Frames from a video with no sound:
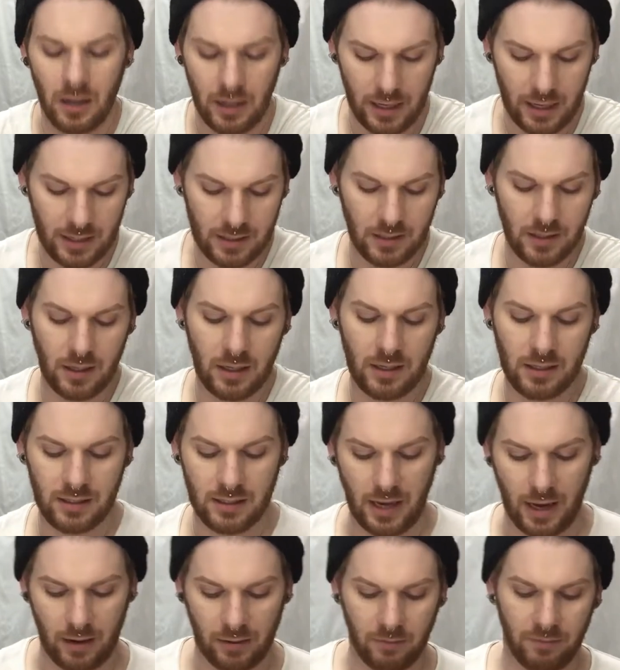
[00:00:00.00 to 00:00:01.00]
It's going to
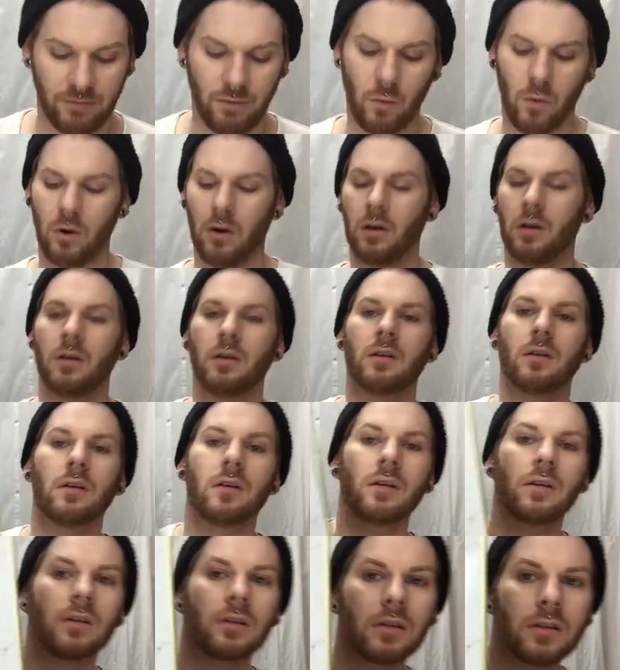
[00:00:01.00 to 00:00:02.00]
stand for
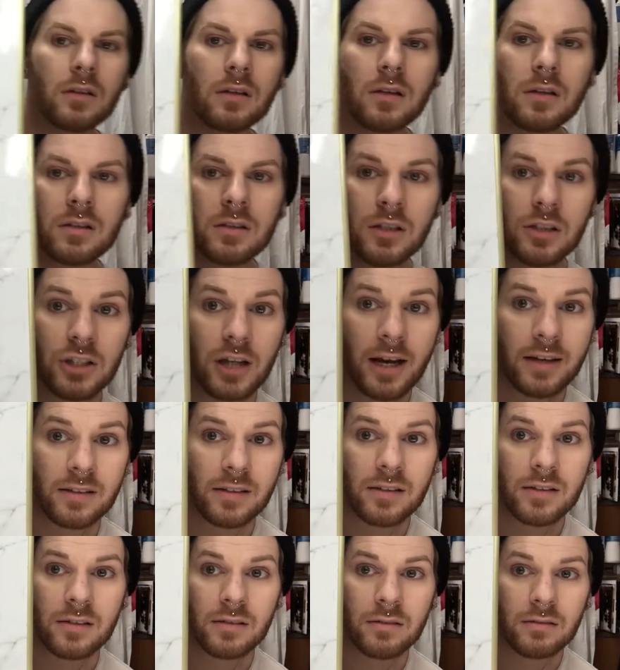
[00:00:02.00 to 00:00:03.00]

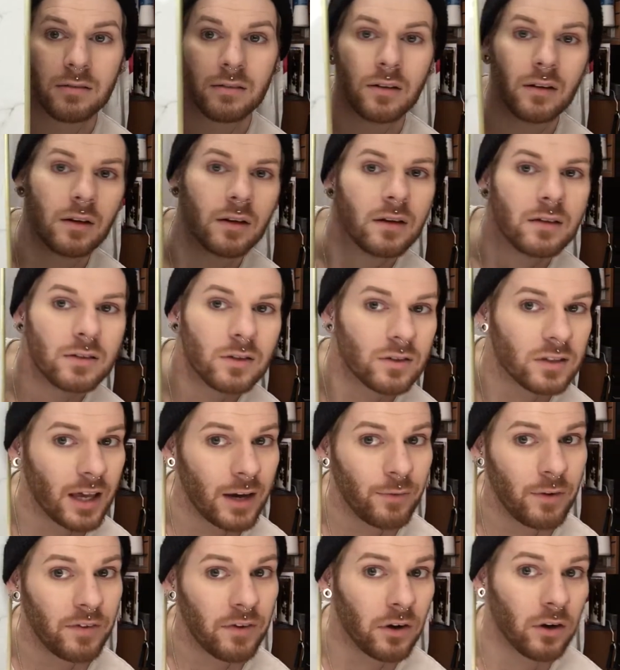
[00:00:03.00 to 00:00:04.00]
suggest. So say
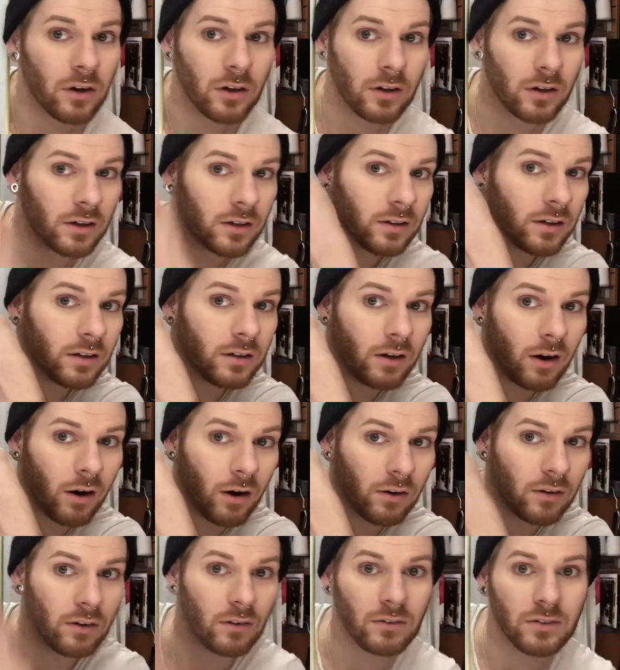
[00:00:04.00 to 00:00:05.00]
if we've heard
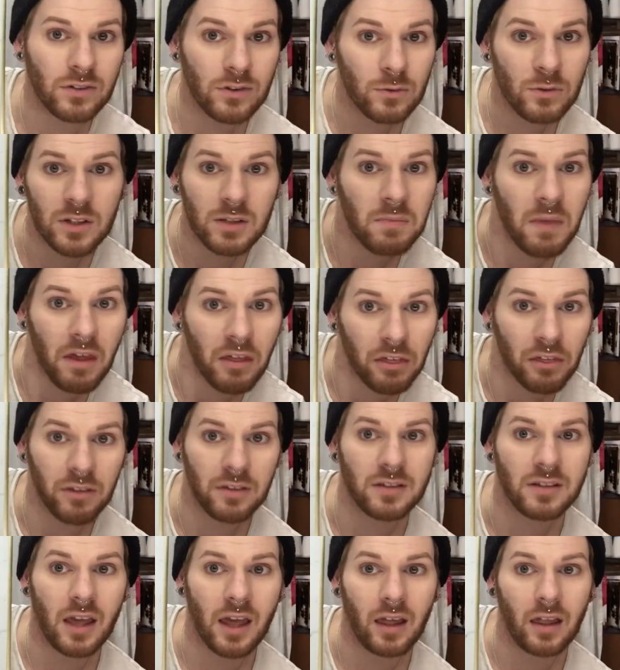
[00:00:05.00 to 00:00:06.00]
our little Sue Smith
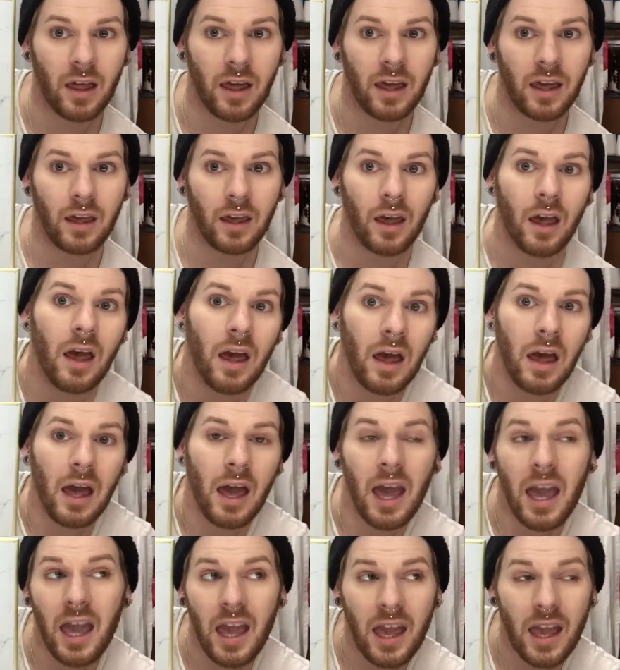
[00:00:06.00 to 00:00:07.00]
say like,
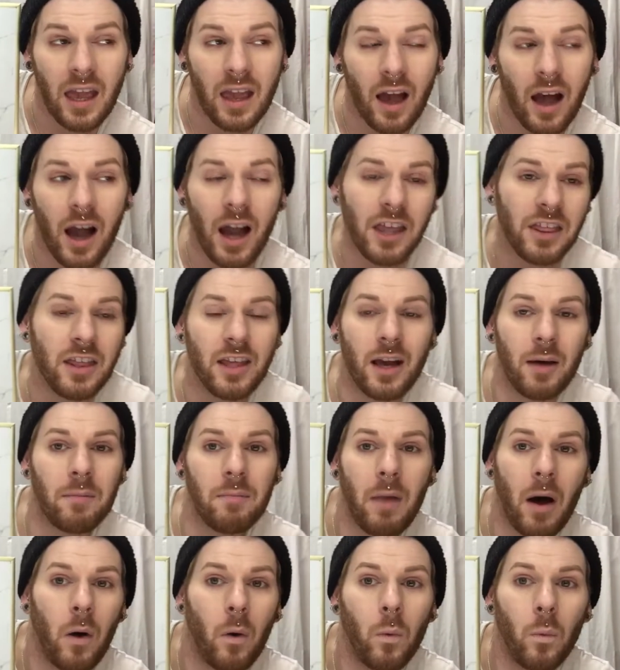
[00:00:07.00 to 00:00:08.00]
hey, I think I'm
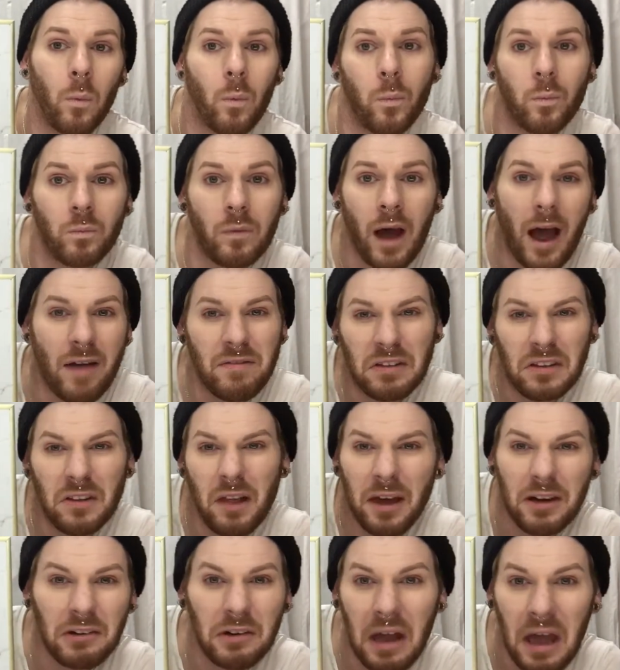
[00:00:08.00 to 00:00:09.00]
about having
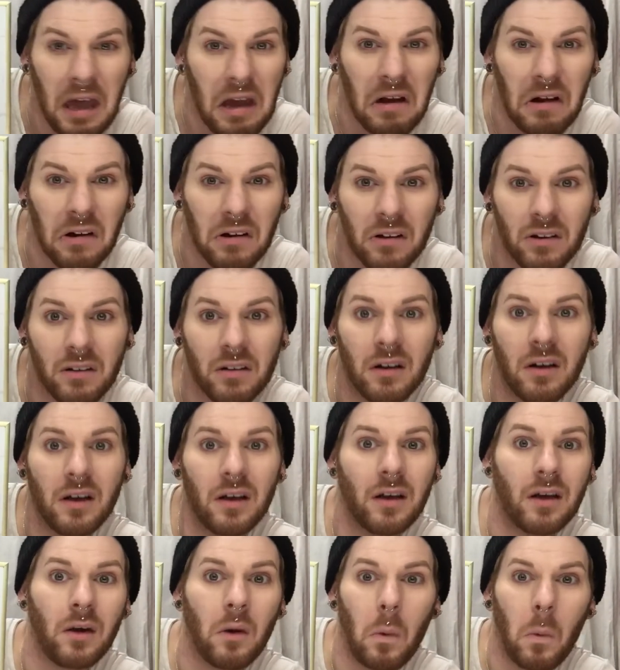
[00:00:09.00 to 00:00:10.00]
lighter hair.
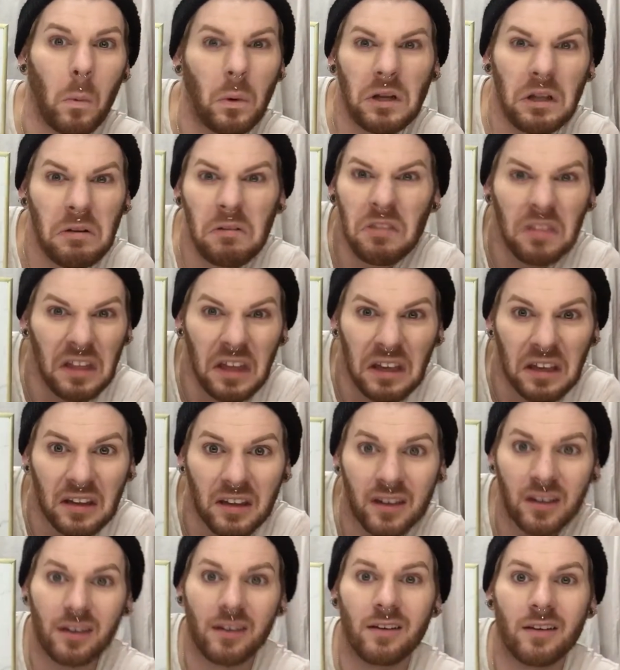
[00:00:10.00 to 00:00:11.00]
What do you
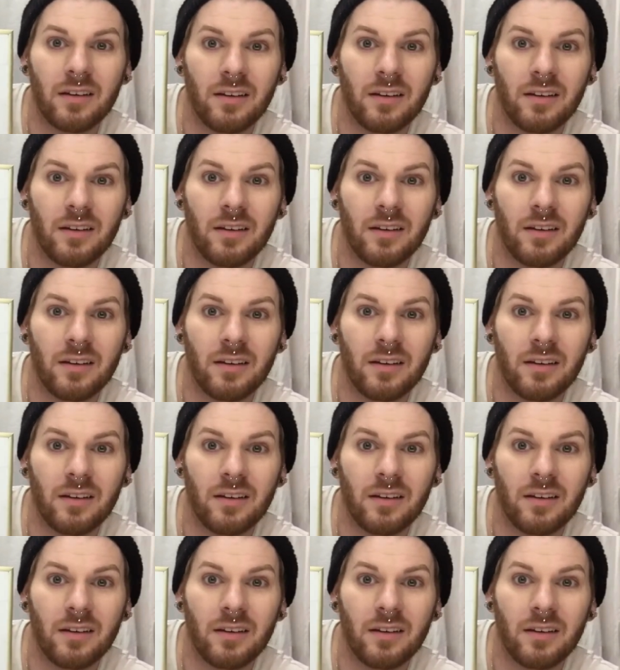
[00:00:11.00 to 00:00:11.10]
think?